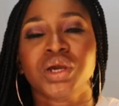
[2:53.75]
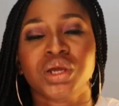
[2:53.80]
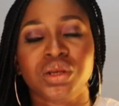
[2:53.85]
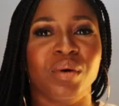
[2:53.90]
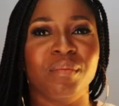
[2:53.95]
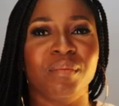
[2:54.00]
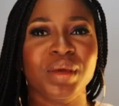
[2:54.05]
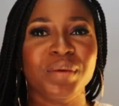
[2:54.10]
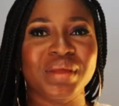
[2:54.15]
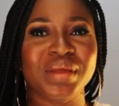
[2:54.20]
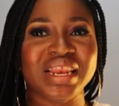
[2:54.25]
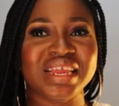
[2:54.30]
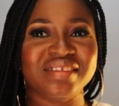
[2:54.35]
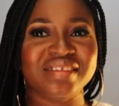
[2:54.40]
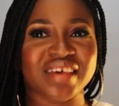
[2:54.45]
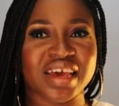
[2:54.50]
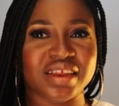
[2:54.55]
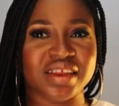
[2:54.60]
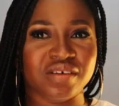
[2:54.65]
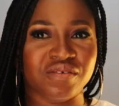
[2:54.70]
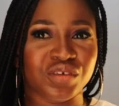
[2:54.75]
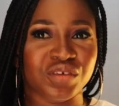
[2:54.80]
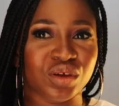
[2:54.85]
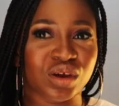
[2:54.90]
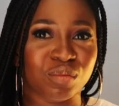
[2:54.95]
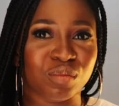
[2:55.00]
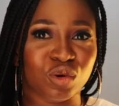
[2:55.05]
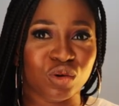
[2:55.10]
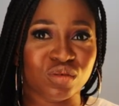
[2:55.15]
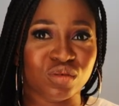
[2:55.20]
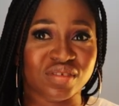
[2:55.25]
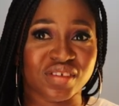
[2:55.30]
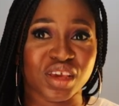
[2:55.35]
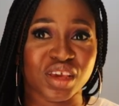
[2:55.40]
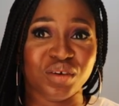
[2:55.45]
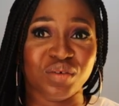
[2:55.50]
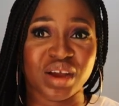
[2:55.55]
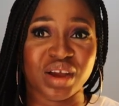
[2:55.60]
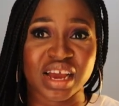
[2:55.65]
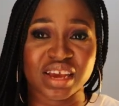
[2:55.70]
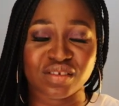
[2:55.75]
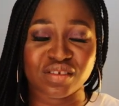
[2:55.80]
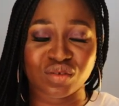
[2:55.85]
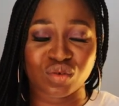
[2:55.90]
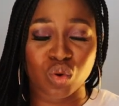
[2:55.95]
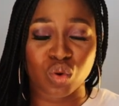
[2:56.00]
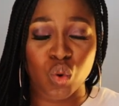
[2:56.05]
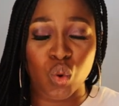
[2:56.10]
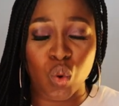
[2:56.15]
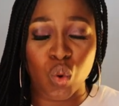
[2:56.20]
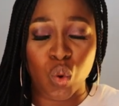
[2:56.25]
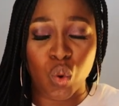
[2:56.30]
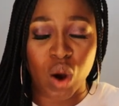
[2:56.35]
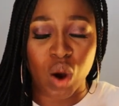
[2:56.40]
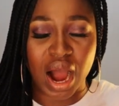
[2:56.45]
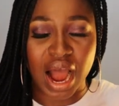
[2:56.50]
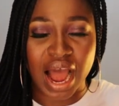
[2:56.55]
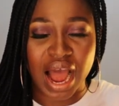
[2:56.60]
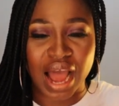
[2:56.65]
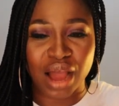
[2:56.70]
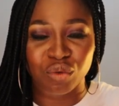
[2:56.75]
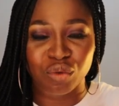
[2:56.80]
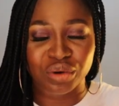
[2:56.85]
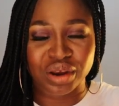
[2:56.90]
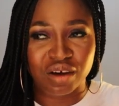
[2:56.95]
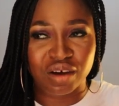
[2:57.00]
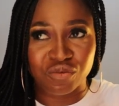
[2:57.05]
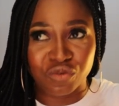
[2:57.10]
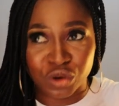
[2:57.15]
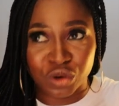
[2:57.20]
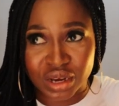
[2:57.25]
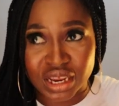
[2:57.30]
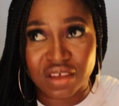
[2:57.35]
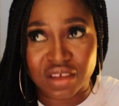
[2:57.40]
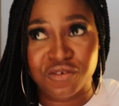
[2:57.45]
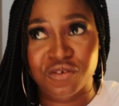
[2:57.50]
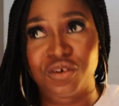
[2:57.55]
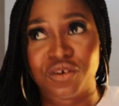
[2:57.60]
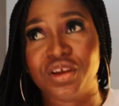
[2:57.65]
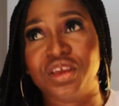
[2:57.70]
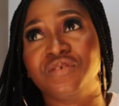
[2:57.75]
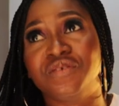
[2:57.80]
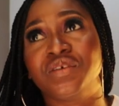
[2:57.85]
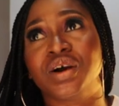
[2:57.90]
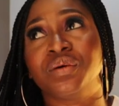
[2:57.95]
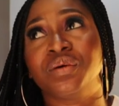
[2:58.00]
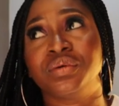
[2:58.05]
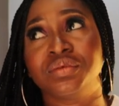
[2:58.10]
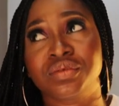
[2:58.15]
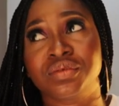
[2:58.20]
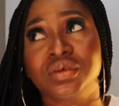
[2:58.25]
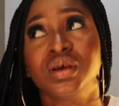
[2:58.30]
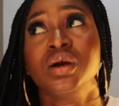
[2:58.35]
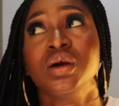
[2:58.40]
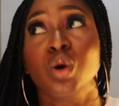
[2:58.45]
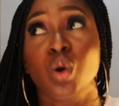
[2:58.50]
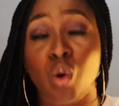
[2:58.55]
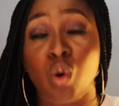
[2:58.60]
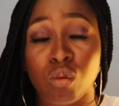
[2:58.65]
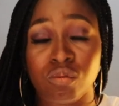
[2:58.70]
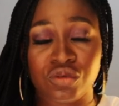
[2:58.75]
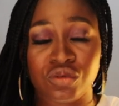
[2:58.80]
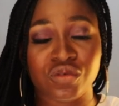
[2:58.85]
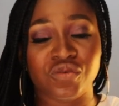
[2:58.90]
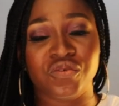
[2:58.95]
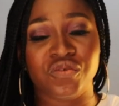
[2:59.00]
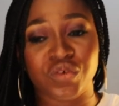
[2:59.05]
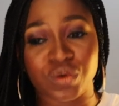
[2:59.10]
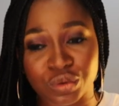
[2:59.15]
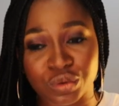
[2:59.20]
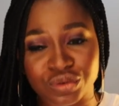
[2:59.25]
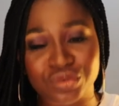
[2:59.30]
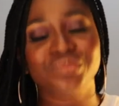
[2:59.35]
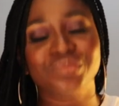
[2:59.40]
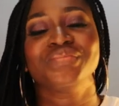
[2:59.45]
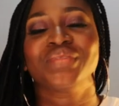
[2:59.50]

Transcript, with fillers: but maybe later in the video, I'm going to tell you guys who I would have voted for if I was home to vote.